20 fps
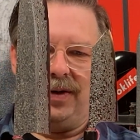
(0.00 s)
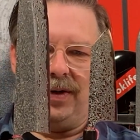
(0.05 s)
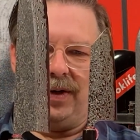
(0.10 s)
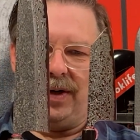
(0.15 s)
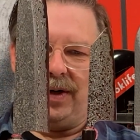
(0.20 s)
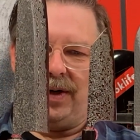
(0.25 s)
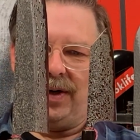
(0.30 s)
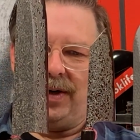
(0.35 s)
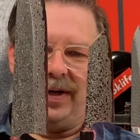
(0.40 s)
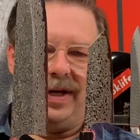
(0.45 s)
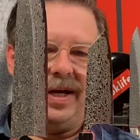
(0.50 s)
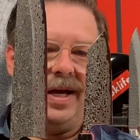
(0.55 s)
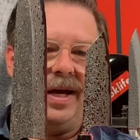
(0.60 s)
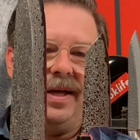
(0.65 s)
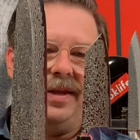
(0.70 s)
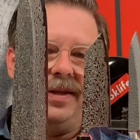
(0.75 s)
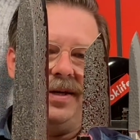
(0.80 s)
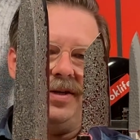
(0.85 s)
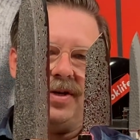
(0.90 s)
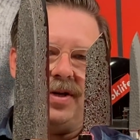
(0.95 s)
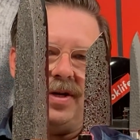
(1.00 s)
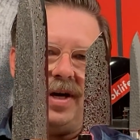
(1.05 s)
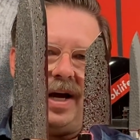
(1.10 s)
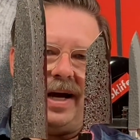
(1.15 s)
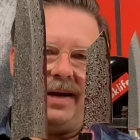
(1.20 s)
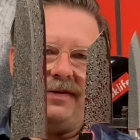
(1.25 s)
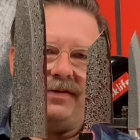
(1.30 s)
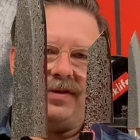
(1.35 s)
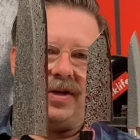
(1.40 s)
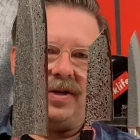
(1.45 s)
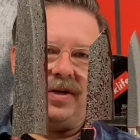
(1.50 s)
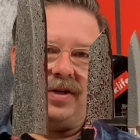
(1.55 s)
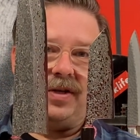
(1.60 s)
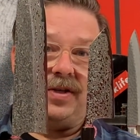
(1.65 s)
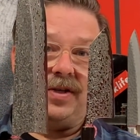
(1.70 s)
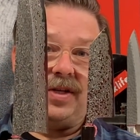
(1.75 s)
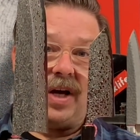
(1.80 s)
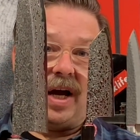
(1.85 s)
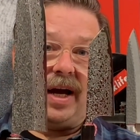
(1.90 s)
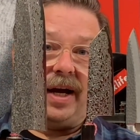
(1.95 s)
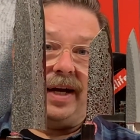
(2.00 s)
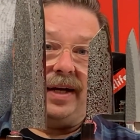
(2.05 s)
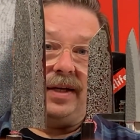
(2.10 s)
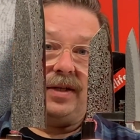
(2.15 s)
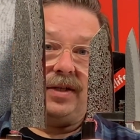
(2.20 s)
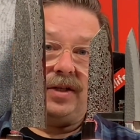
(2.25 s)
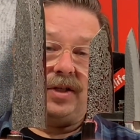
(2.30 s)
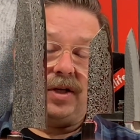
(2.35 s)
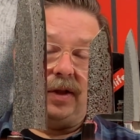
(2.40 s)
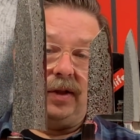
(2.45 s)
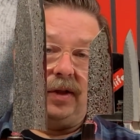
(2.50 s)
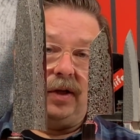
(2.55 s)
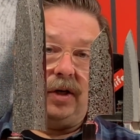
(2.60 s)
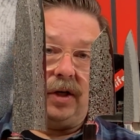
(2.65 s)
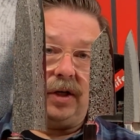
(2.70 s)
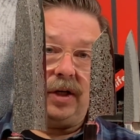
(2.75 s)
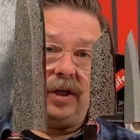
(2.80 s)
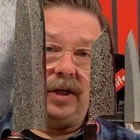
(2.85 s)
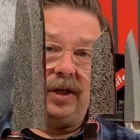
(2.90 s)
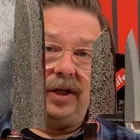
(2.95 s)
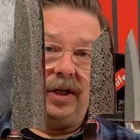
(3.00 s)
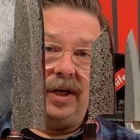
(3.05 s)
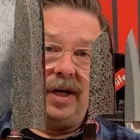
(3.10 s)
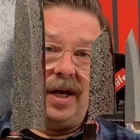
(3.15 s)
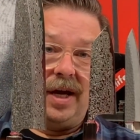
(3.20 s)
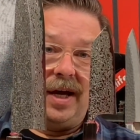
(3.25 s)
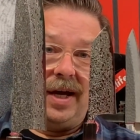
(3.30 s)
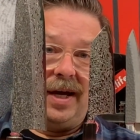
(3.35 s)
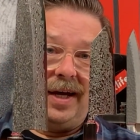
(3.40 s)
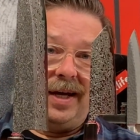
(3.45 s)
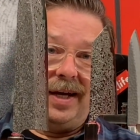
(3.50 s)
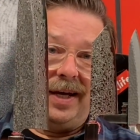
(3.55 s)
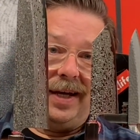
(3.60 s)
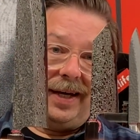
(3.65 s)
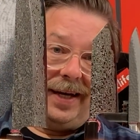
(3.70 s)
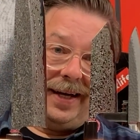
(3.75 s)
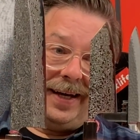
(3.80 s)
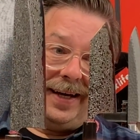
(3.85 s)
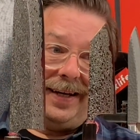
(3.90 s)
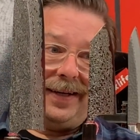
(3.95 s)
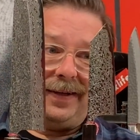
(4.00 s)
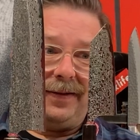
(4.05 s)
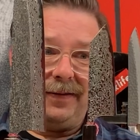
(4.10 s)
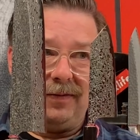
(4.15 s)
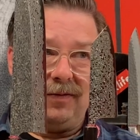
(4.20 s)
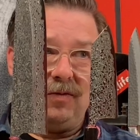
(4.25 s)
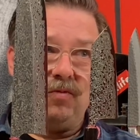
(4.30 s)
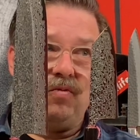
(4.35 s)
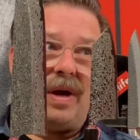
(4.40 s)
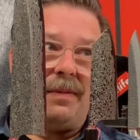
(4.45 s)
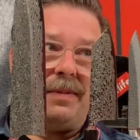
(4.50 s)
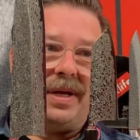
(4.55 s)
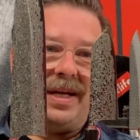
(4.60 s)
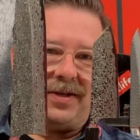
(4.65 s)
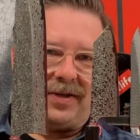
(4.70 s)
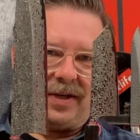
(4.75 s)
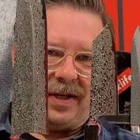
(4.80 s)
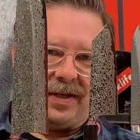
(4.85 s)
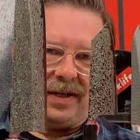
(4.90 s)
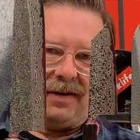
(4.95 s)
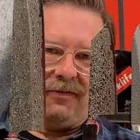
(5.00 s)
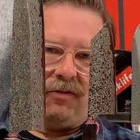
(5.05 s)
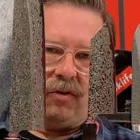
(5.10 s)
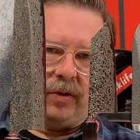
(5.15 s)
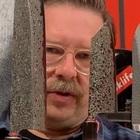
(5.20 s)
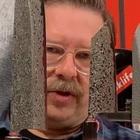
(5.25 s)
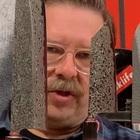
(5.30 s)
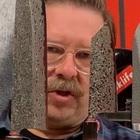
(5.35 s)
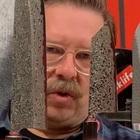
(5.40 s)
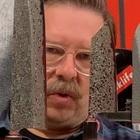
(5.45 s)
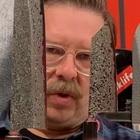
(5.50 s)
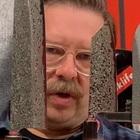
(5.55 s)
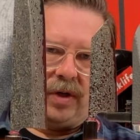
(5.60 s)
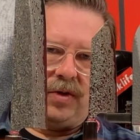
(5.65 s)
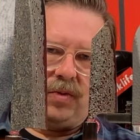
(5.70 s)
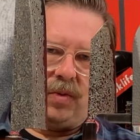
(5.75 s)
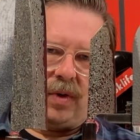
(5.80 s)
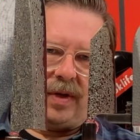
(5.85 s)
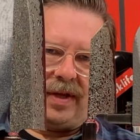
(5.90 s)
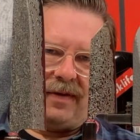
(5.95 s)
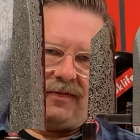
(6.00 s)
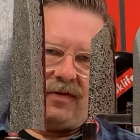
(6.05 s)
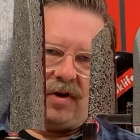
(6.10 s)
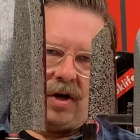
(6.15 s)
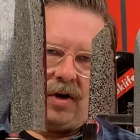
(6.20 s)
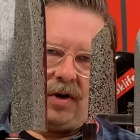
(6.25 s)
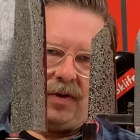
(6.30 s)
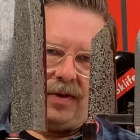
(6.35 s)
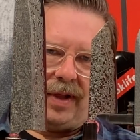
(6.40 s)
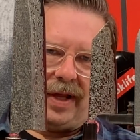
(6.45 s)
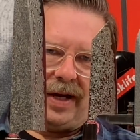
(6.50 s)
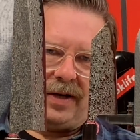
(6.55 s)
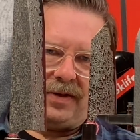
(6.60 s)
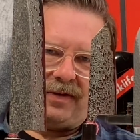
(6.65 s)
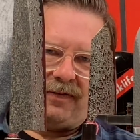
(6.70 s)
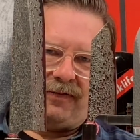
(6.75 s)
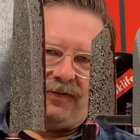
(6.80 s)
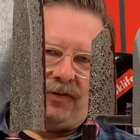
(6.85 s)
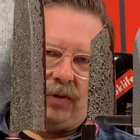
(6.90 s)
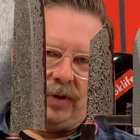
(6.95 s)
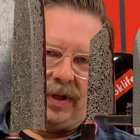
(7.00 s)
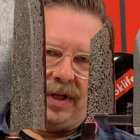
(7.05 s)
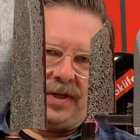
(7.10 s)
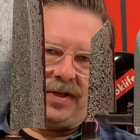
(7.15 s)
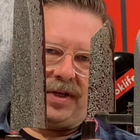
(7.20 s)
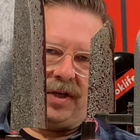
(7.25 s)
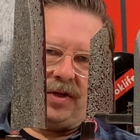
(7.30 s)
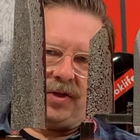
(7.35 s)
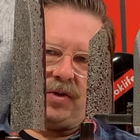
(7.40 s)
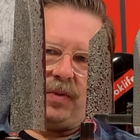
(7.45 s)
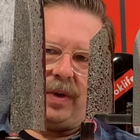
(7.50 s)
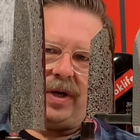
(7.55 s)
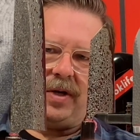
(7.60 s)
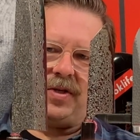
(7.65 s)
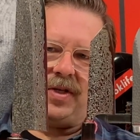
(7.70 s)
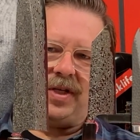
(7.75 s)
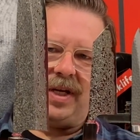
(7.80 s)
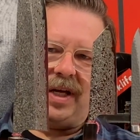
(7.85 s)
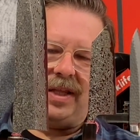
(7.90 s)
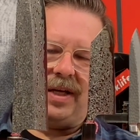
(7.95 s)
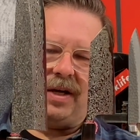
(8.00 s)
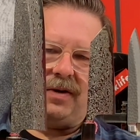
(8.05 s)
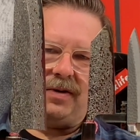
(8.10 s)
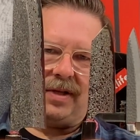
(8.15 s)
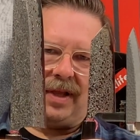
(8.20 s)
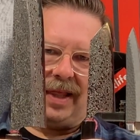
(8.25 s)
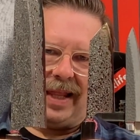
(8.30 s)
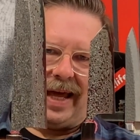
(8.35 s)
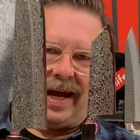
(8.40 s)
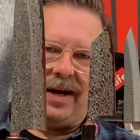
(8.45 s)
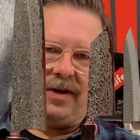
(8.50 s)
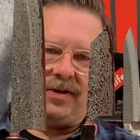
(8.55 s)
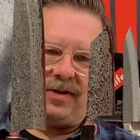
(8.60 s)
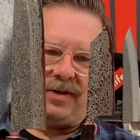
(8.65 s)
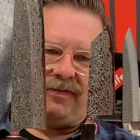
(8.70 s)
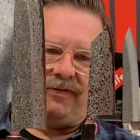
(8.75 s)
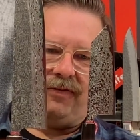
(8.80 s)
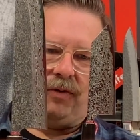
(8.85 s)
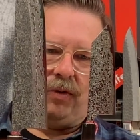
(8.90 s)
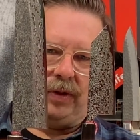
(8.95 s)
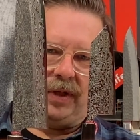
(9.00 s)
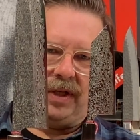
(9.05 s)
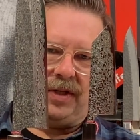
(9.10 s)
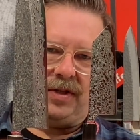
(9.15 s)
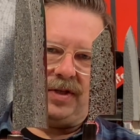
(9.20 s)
are knives that are designed to look reminiscent of old swords where they've got all the layers of folded steel. So what you're seeing there is layers of folded